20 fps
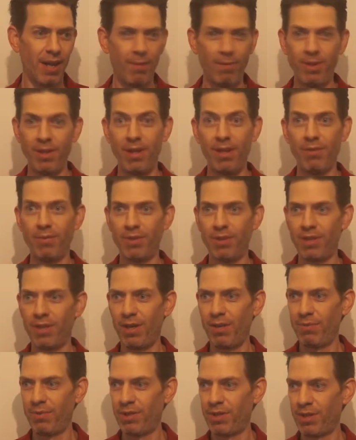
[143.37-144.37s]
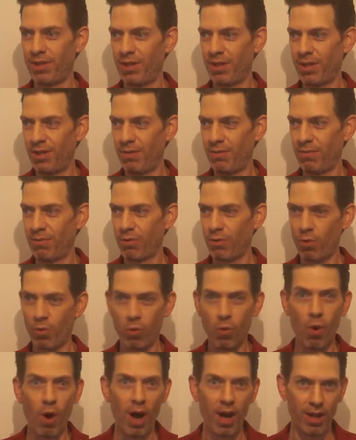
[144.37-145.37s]
I mean, it was
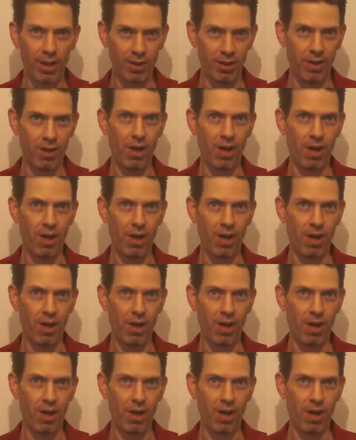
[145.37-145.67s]
quite